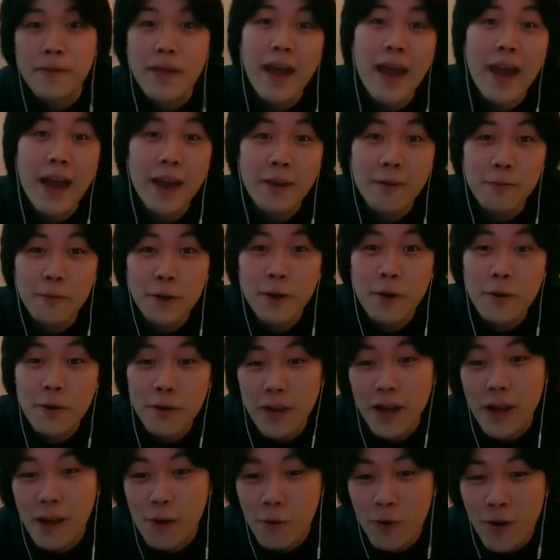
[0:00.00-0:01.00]
And if we don't
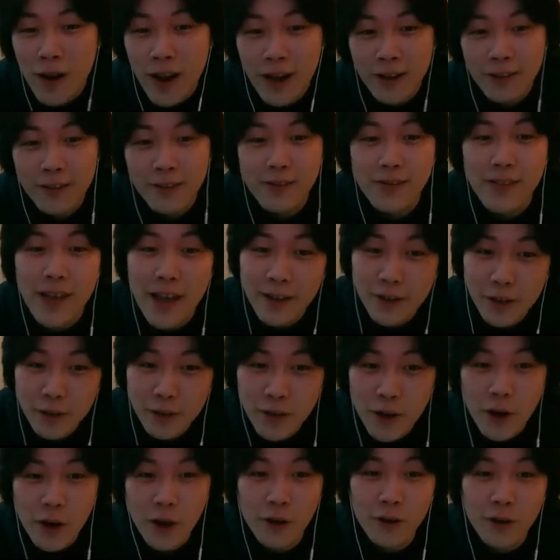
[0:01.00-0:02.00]
get a red, then you
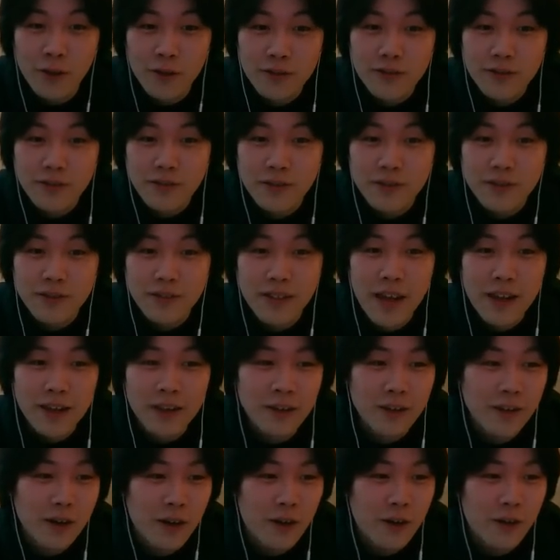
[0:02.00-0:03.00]
know. Then
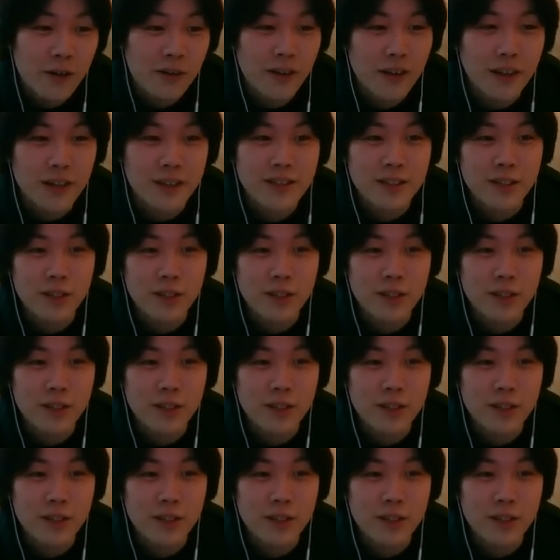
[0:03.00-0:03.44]
you know it's a